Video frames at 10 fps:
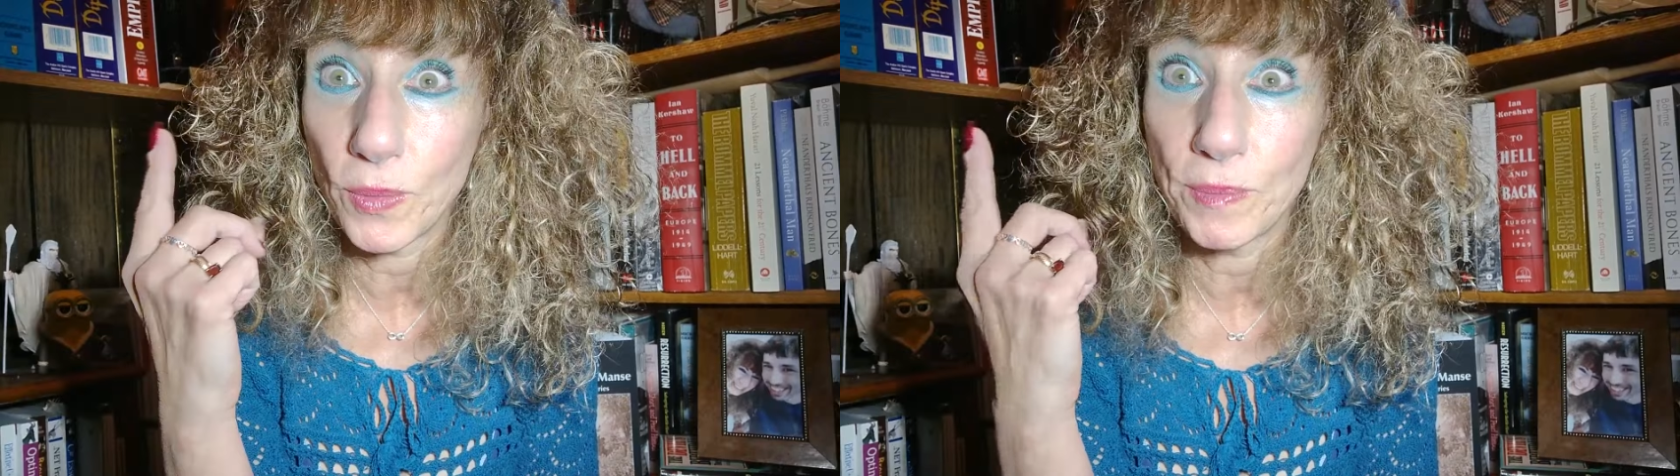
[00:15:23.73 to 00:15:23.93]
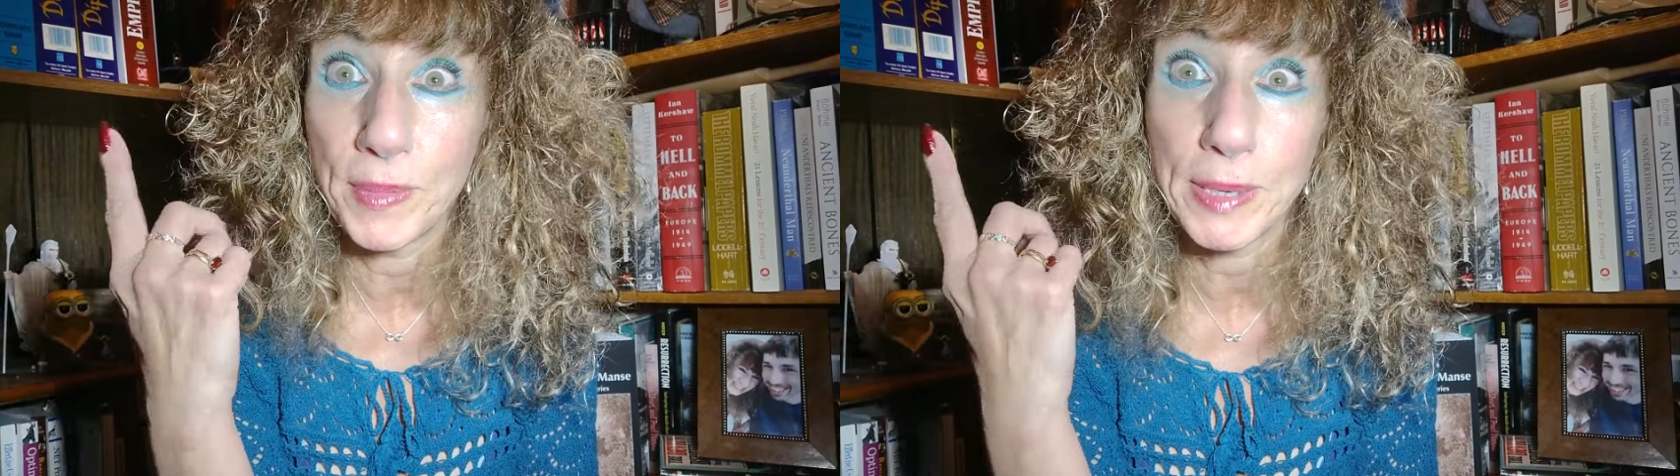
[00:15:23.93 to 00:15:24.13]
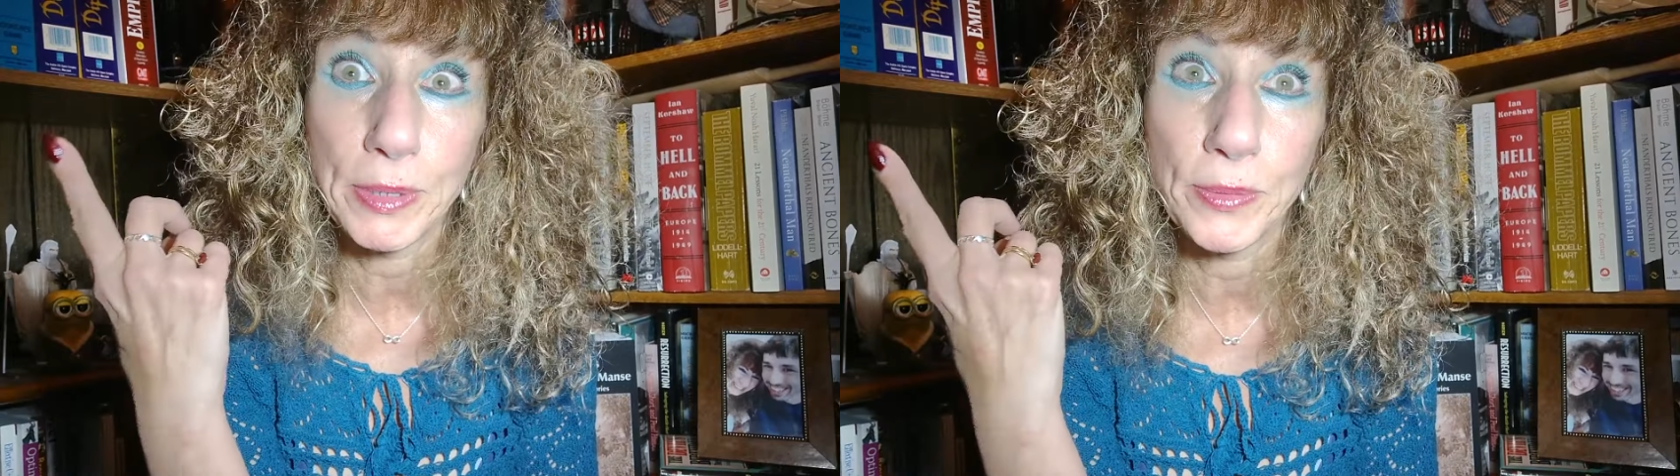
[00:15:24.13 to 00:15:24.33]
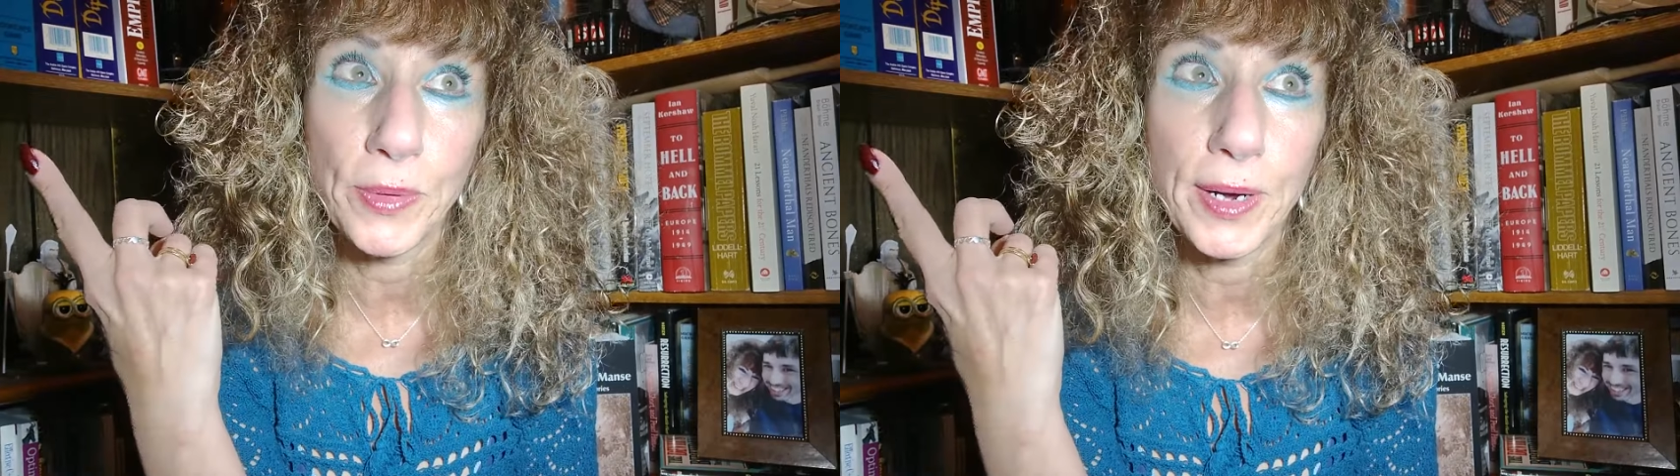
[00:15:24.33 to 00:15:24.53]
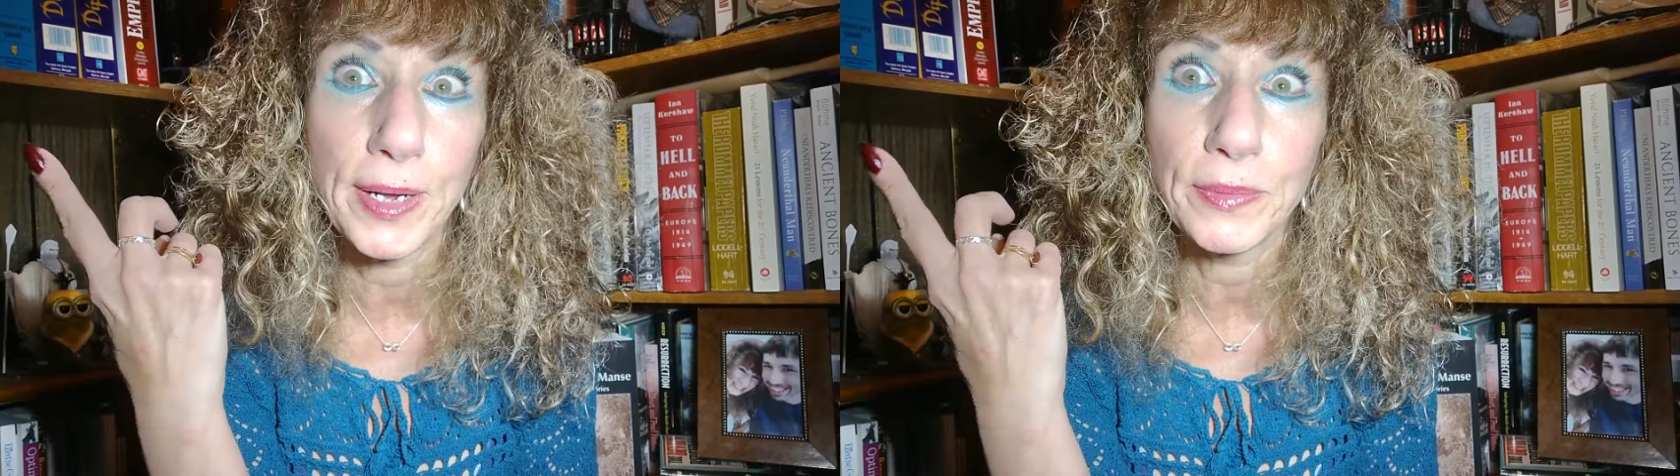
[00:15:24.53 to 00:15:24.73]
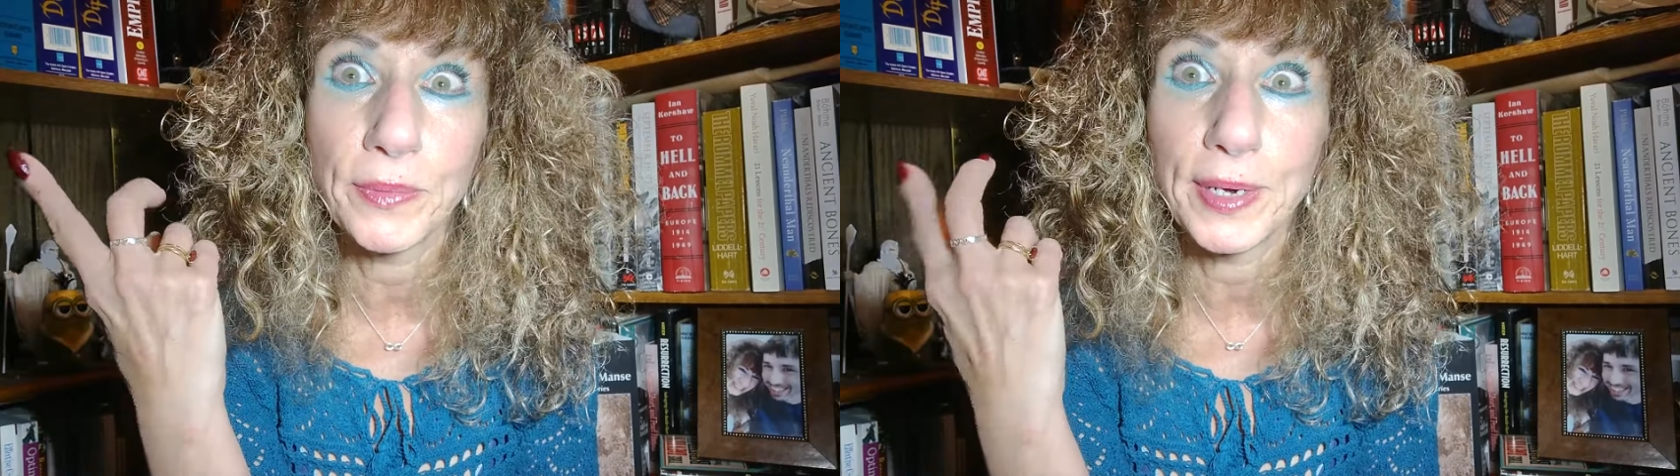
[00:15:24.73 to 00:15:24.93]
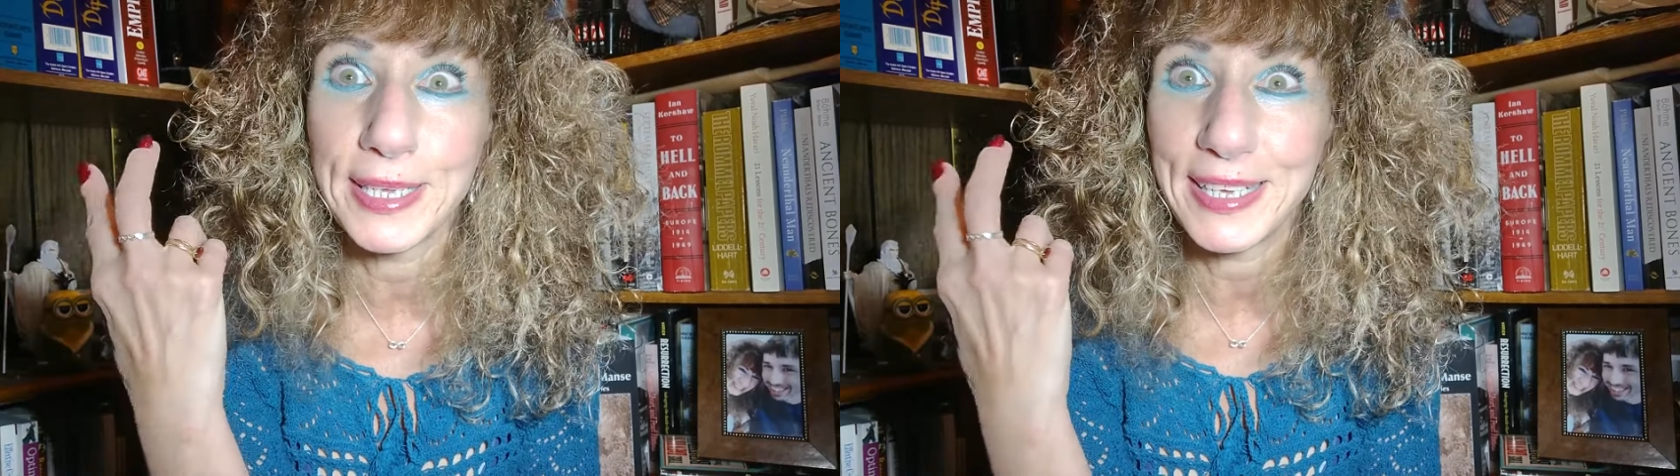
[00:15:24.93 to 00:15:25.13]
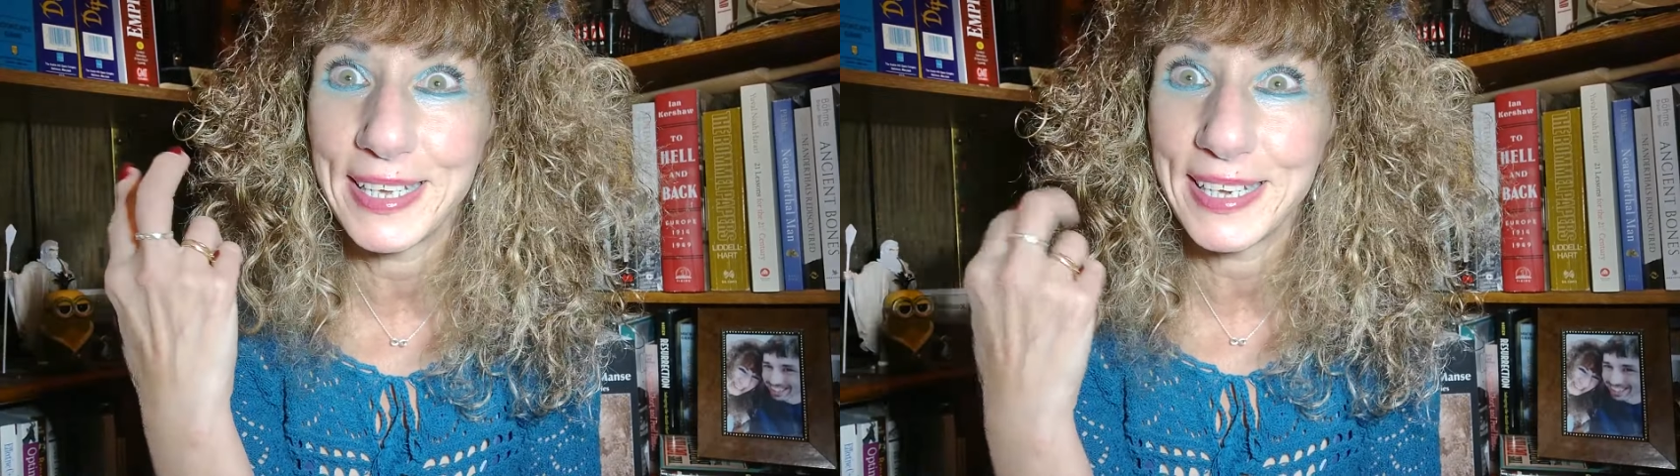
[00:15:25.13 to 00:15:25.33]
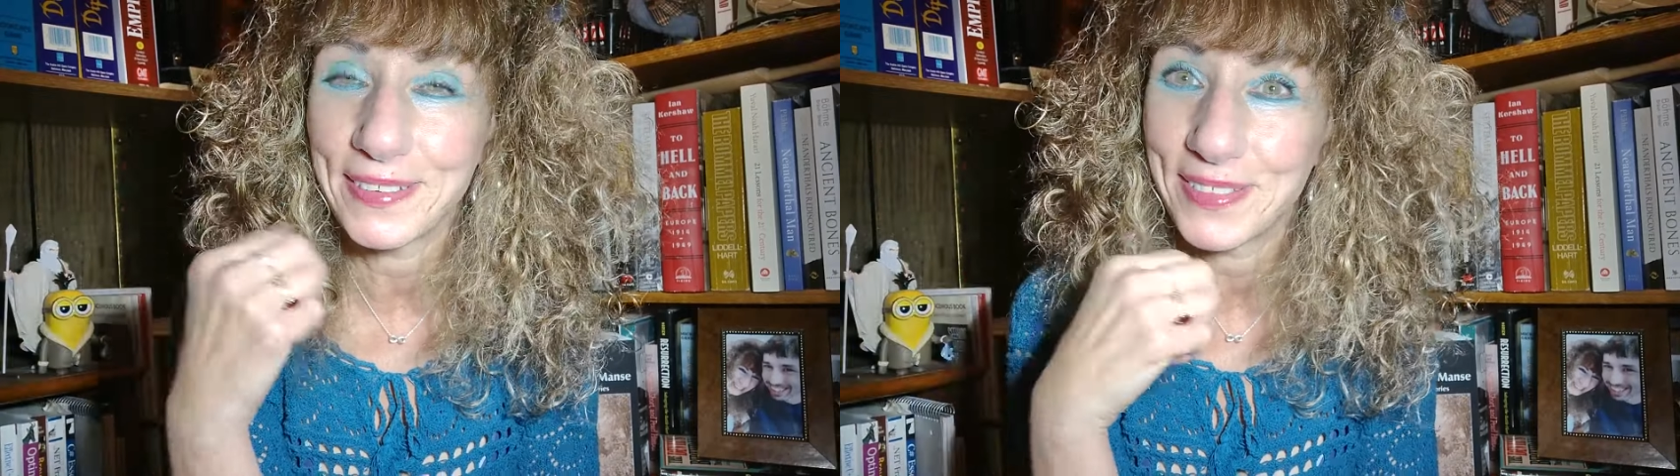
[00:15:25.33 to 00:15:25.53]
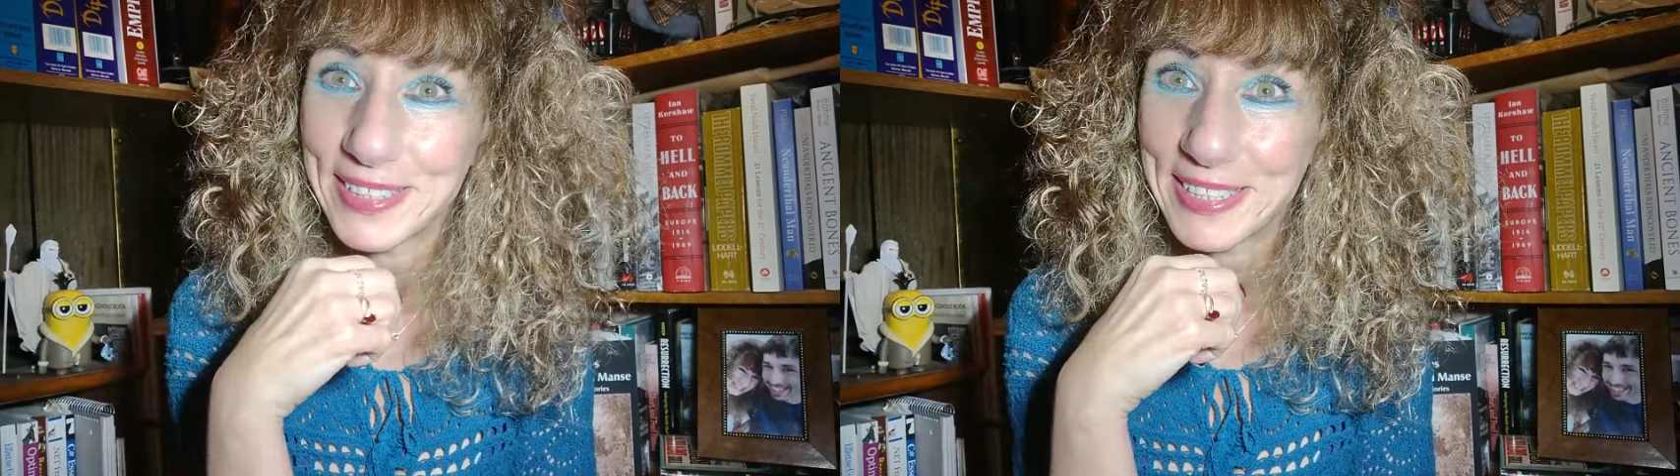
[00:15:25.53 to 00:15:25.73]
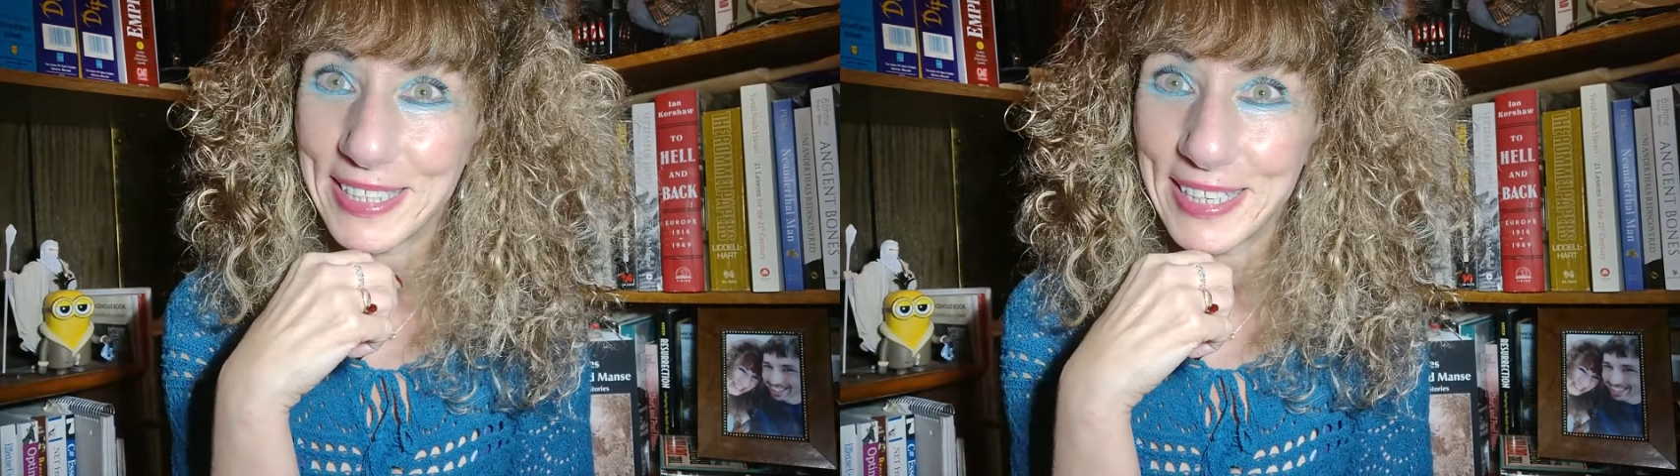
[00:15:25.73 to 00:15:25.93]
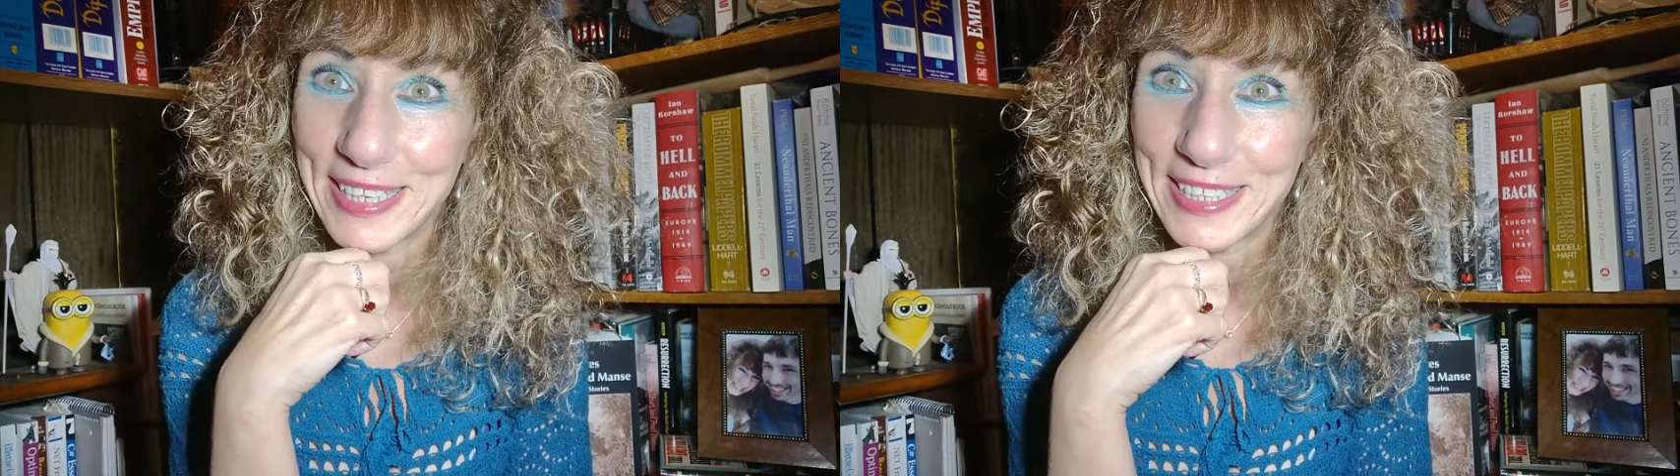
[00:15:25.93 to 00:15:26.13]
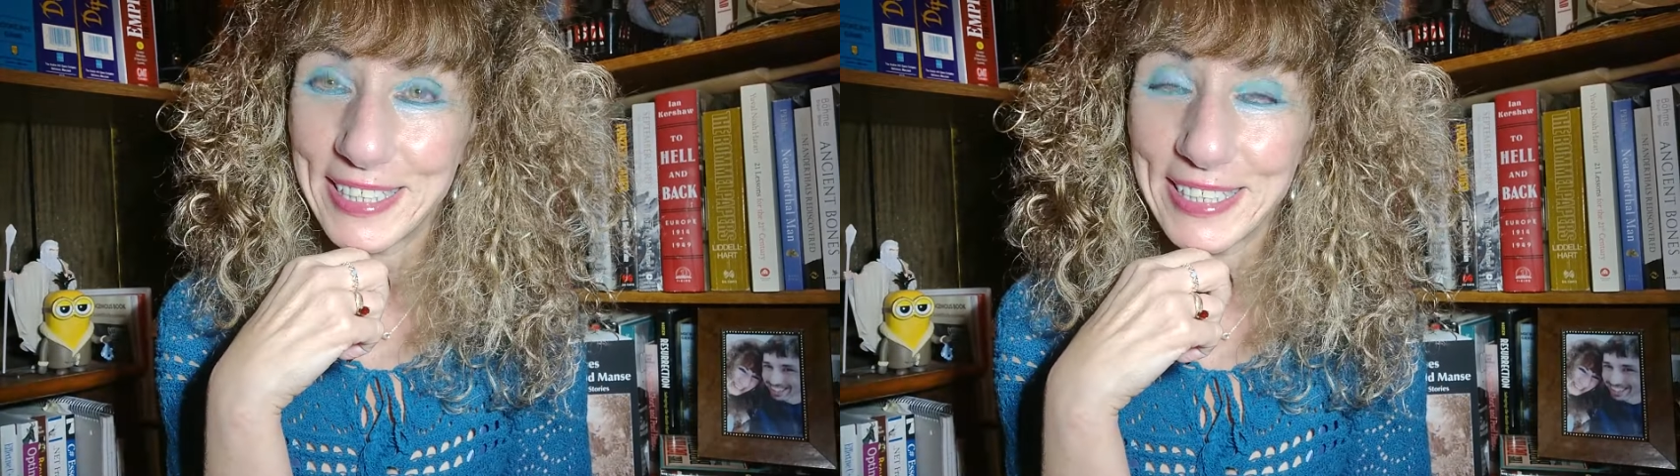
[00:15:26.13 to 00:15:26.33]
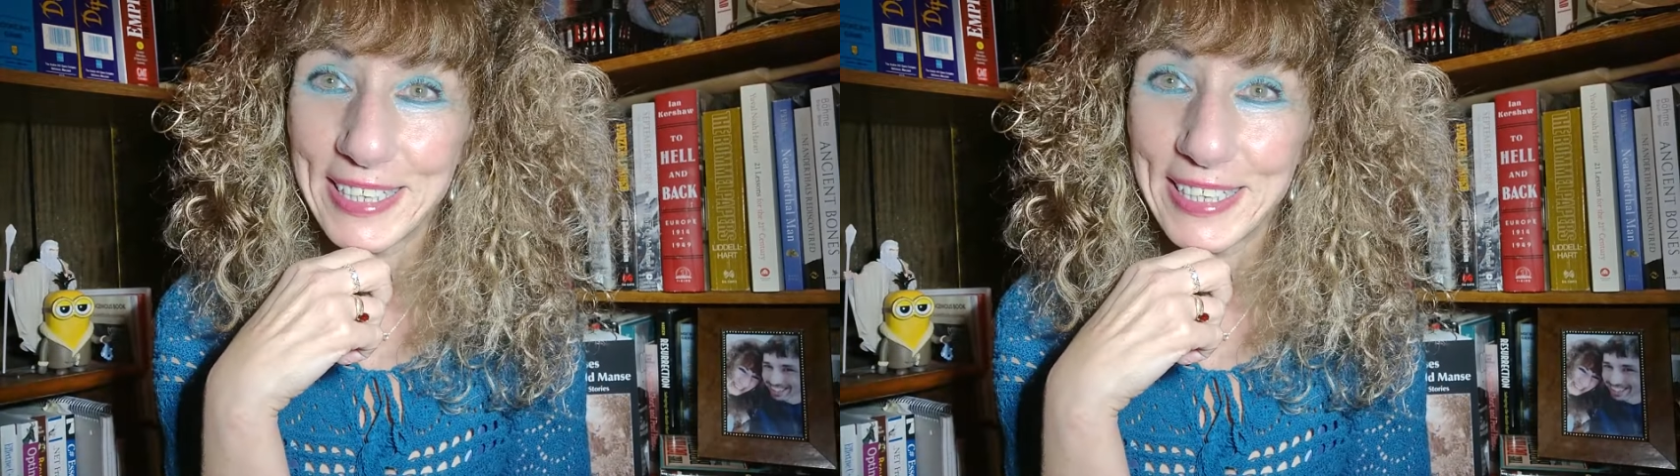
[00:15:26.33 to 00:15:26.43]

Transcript: maybe one a year, once a year.